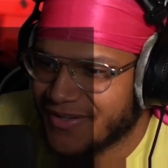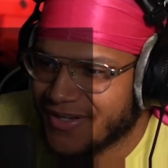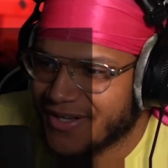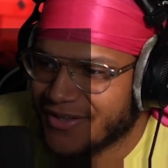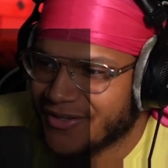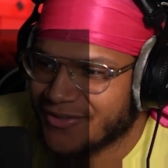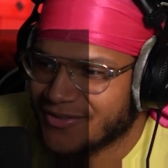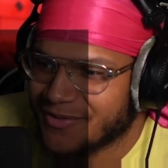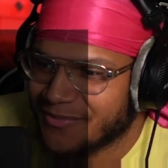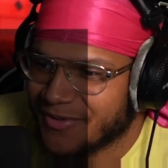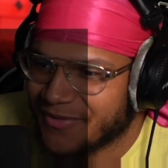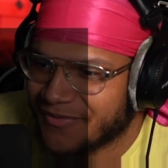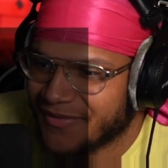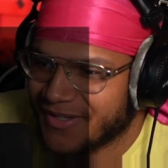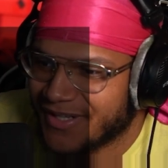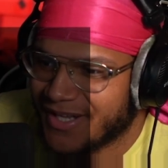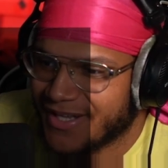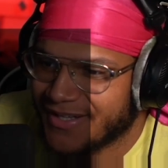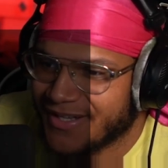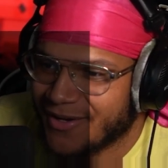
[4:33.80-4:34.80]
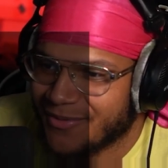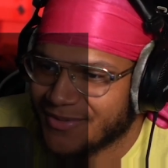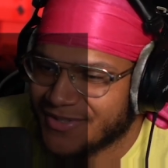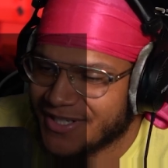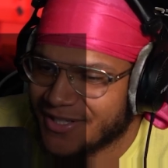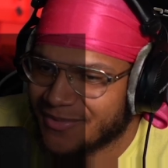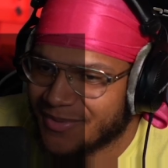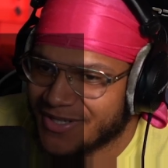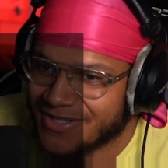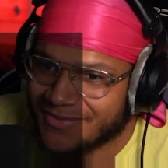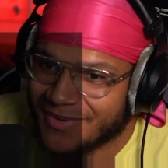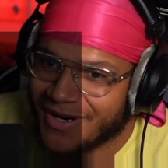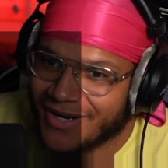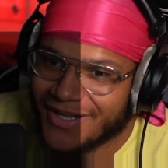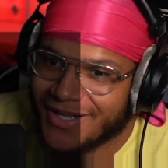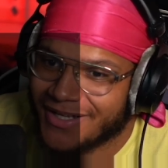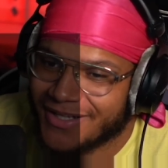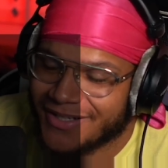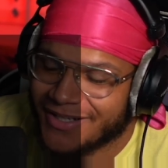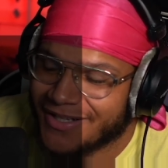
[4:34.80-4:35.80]
I thought some event like that would take place probably
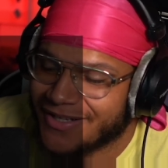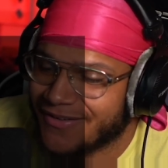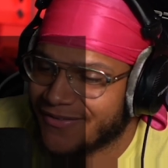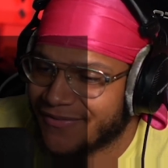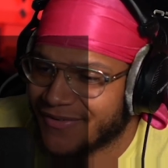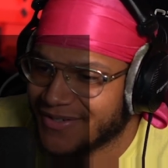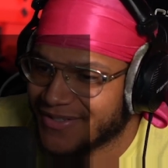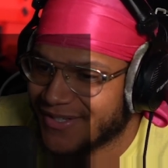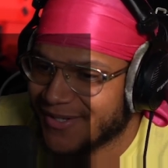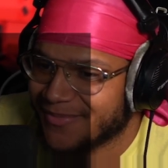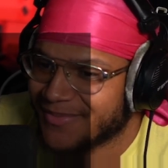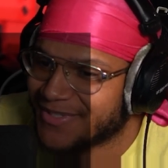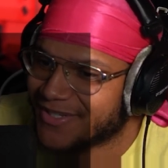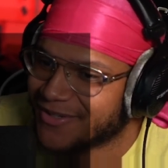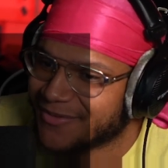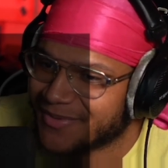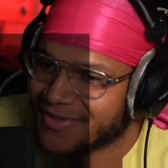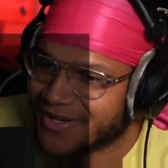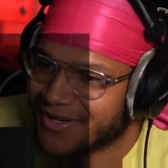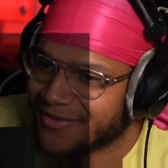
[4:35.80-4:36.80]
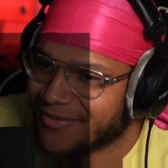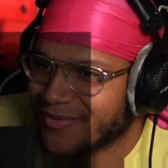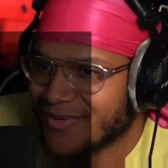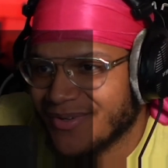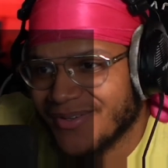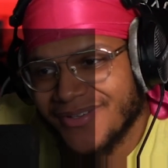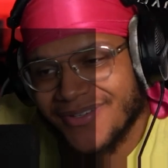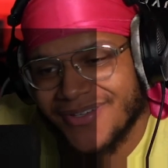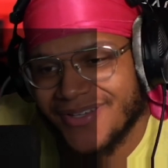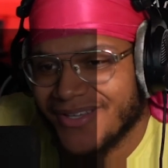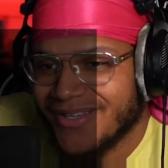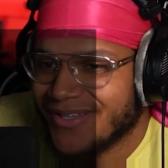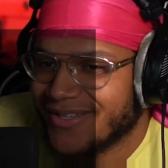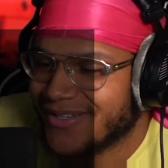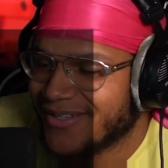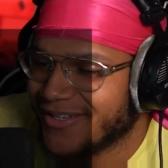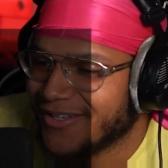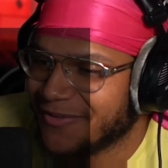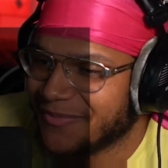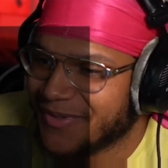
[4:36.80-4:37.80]
like at the end of the first episode, but no,
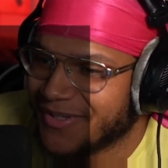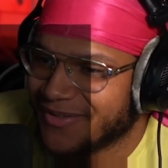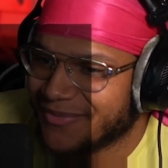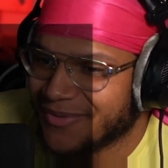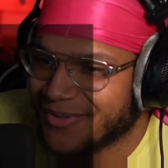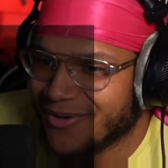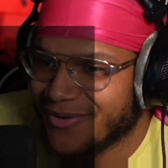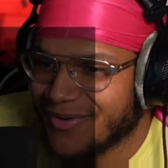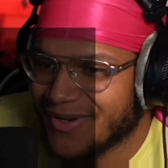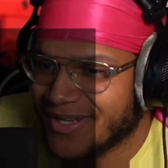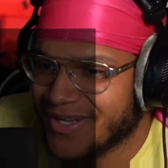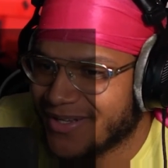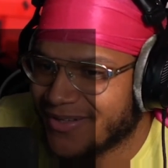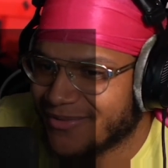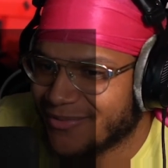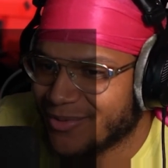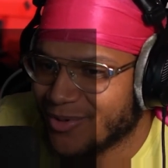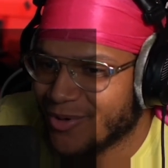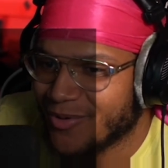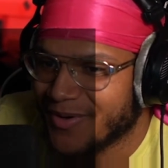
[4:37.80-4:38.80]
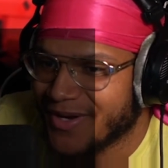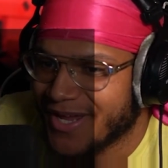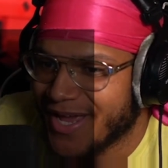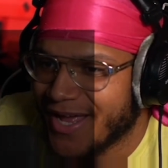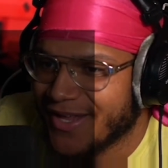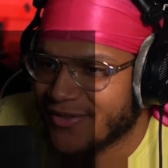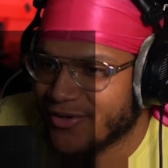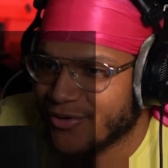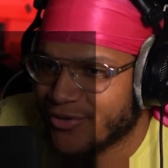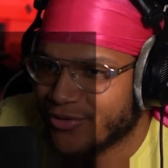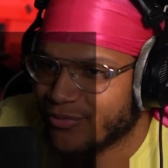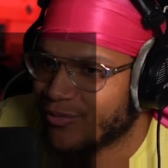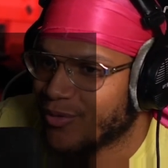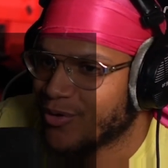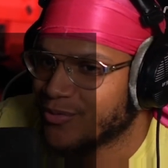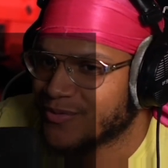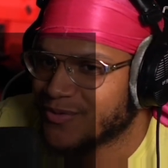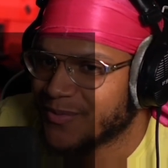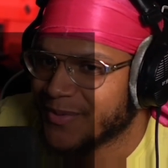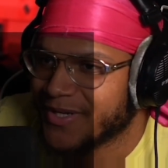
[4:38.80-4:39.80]
hey man, we're already at their
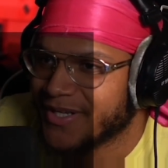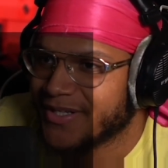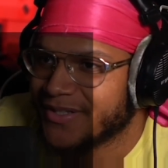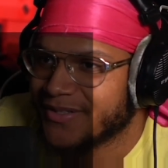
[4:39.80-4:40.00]
throats with it.